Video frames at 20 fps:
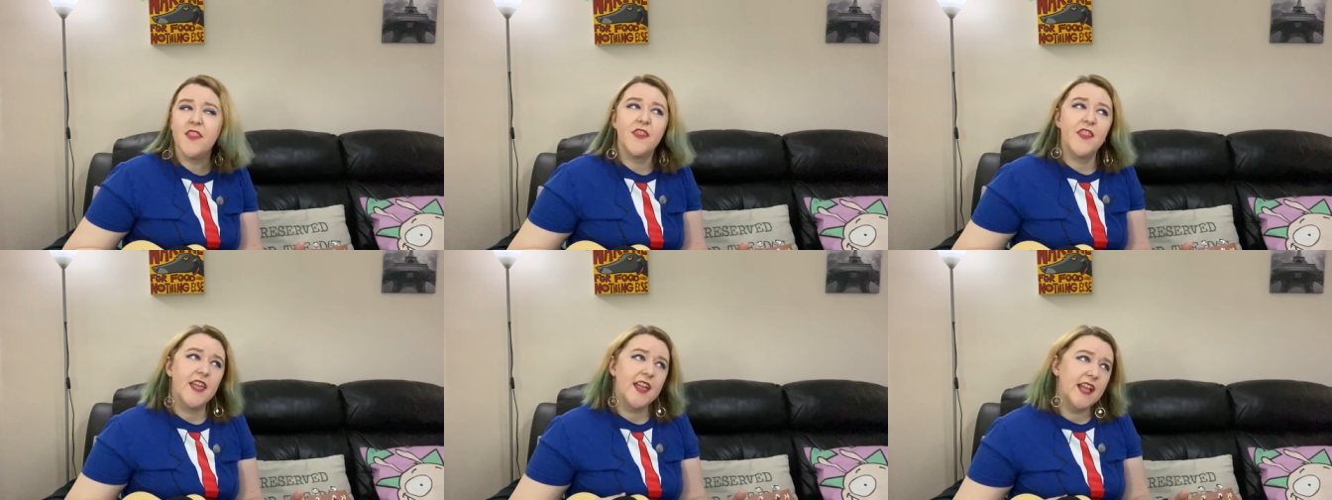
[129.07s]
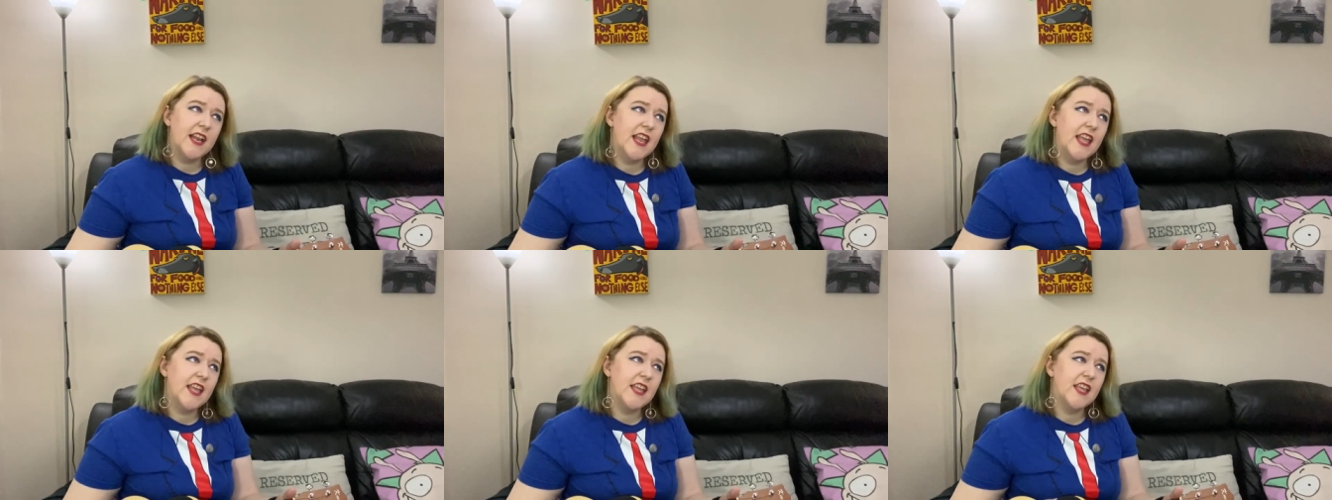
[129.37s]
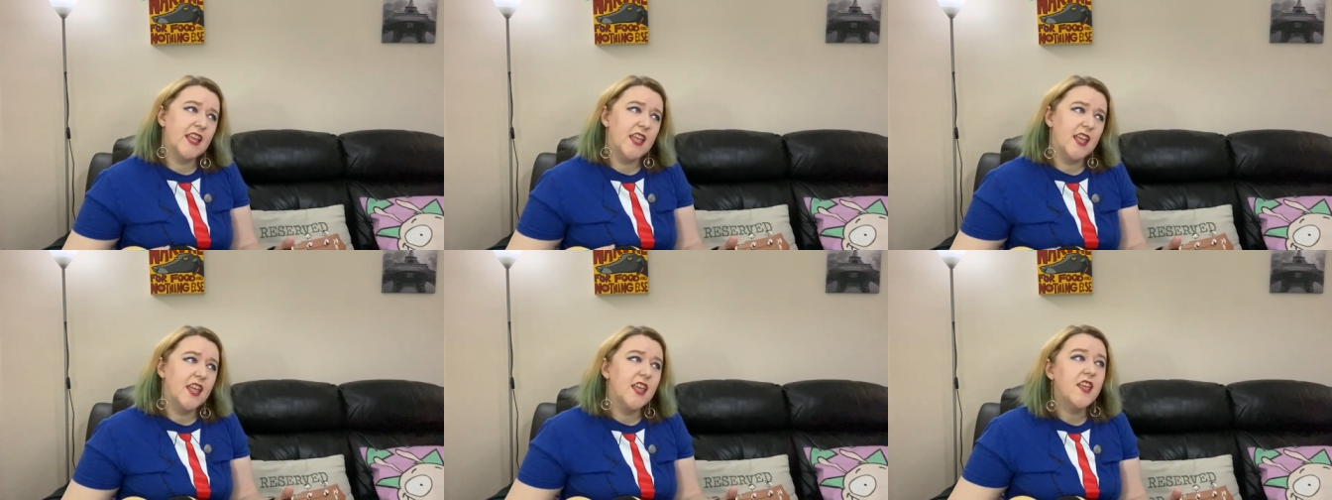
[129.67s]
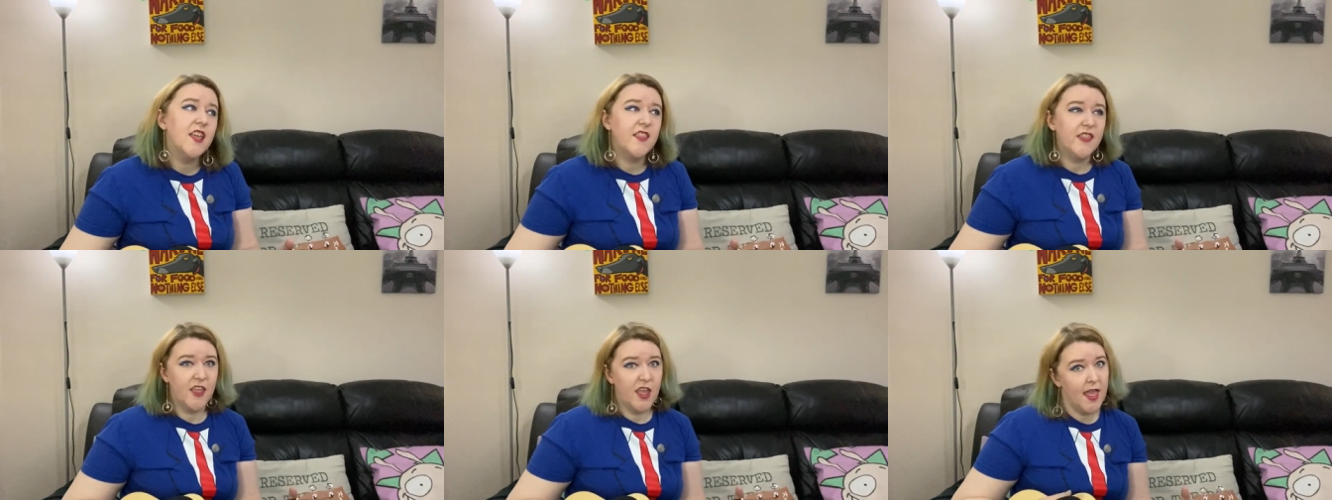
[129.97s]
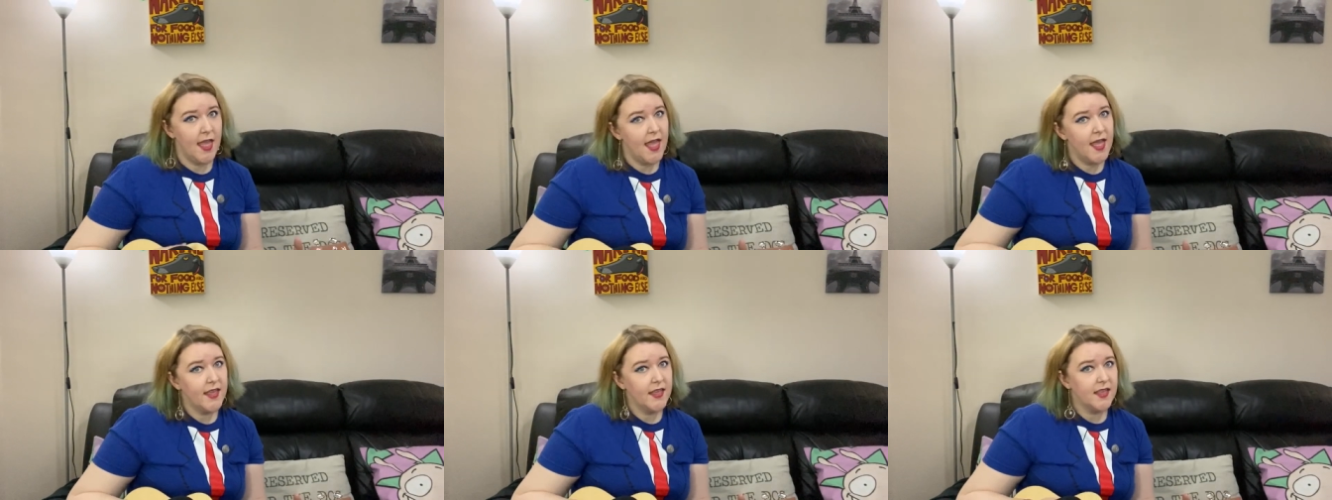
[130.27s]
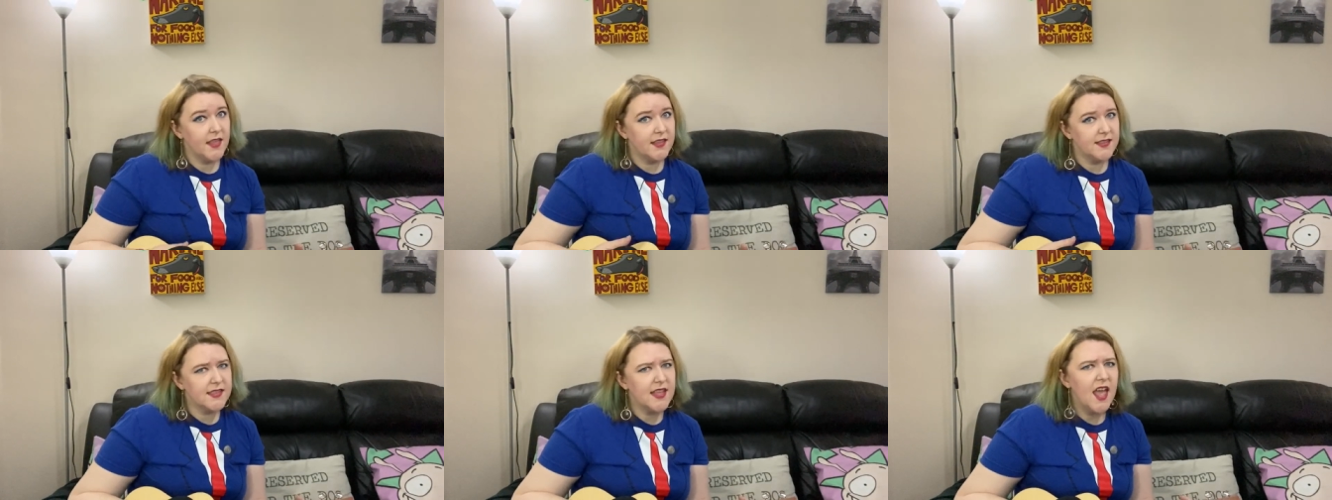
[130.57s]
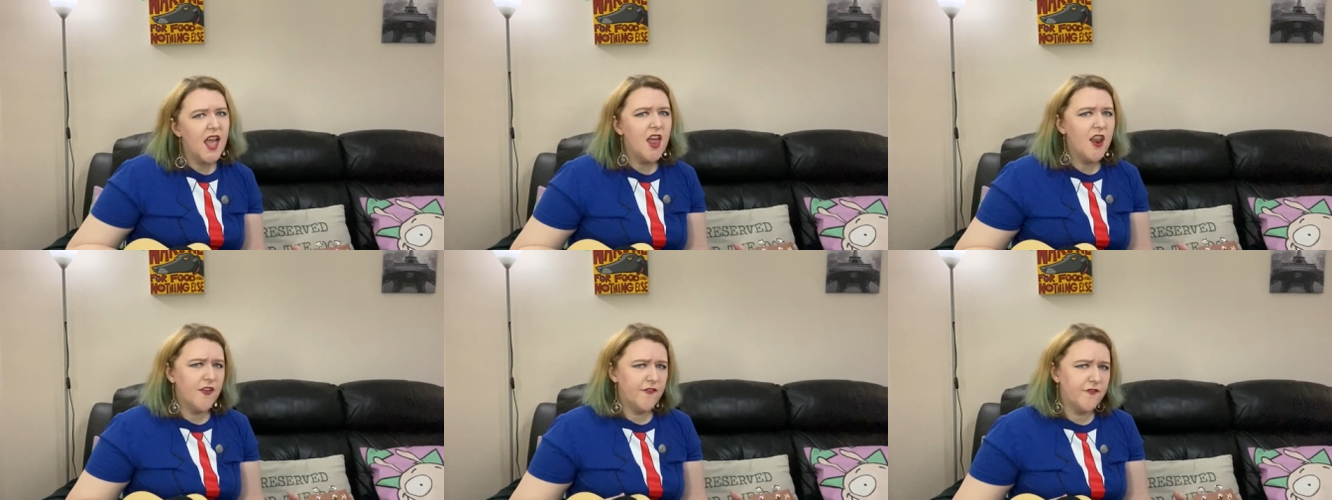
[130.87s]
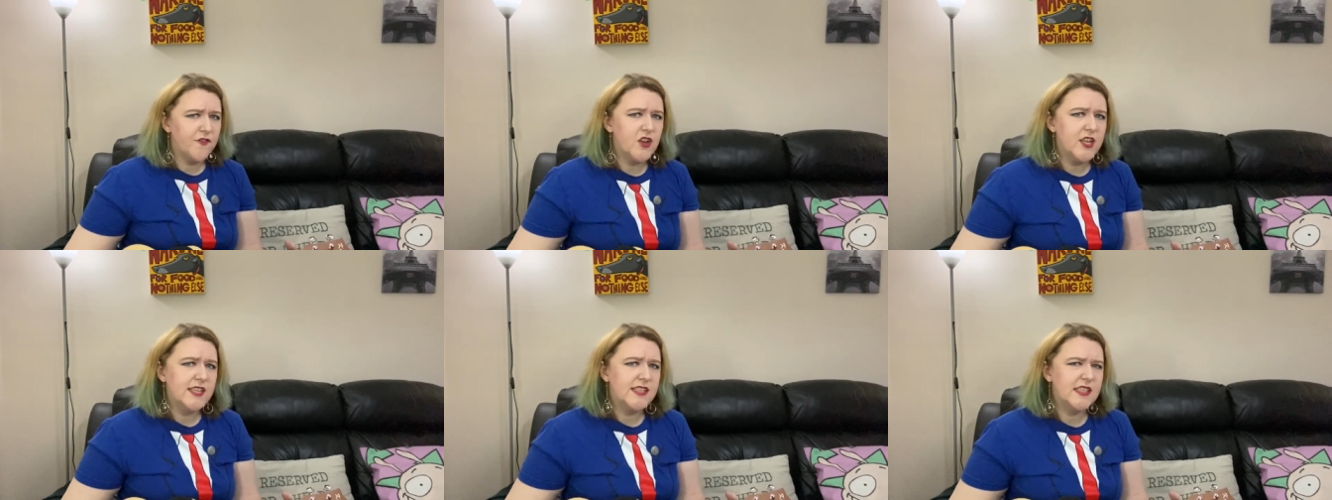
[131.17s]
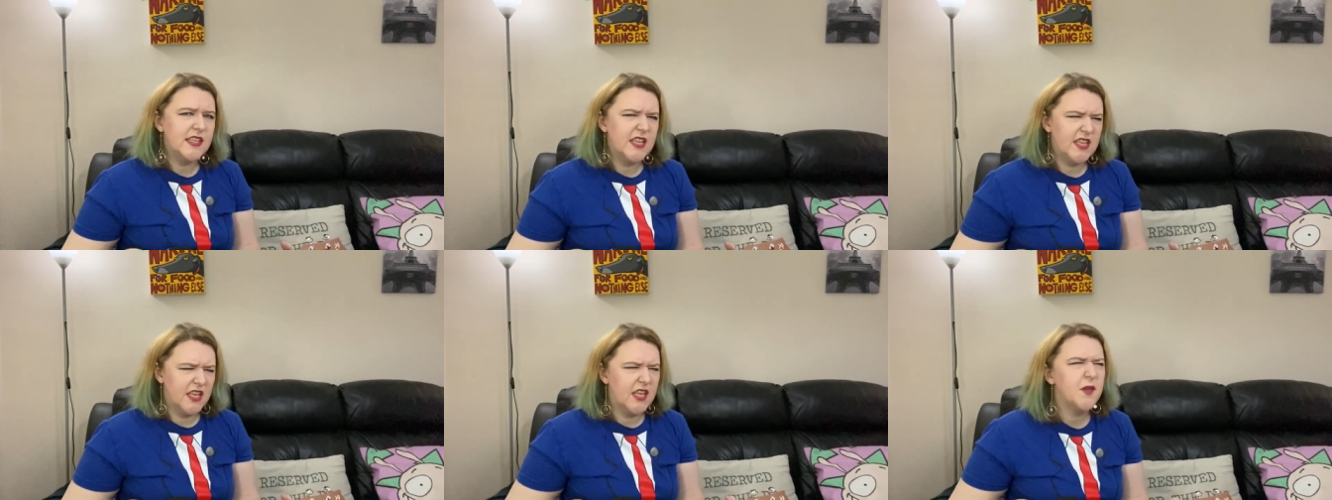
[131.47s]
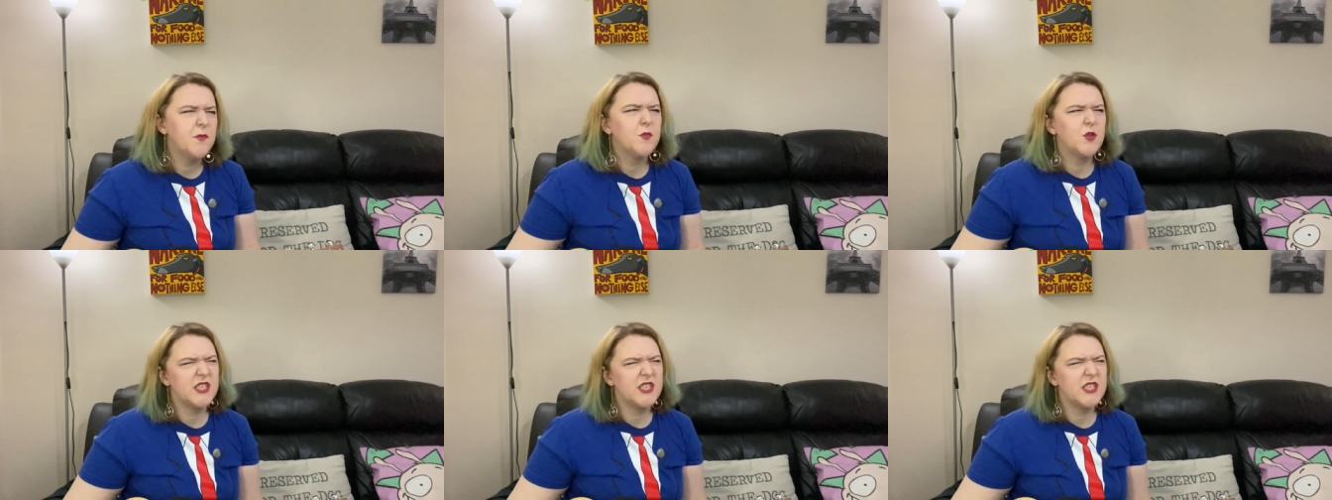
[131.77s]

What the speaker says: but they're clingy, their egg is kinda frizzy,